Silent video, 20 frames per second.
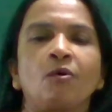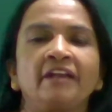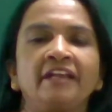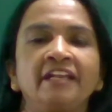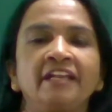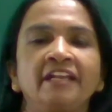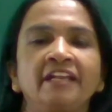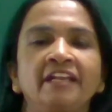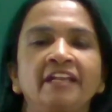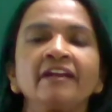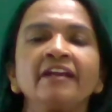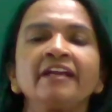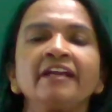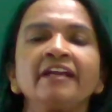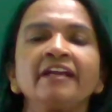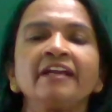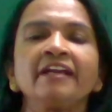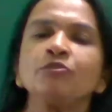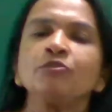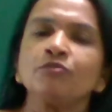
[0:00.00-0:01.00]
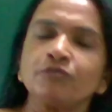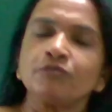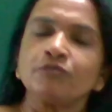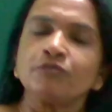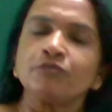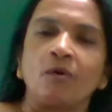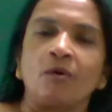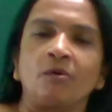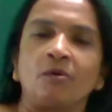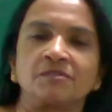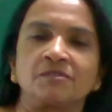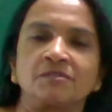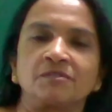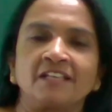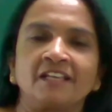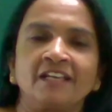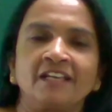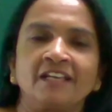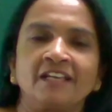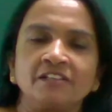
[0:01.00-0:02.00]
Interrogative forms.
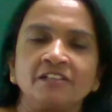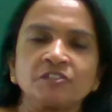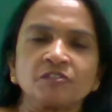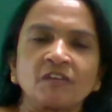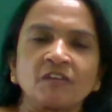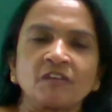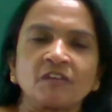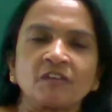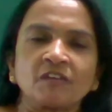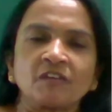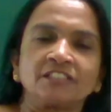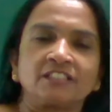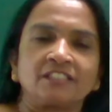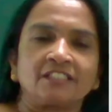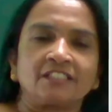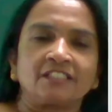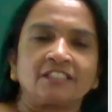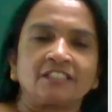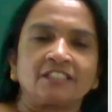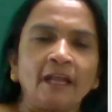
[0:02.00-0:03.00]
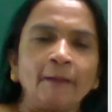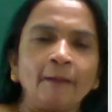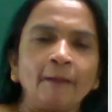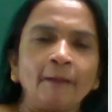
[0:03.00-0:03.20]
Structure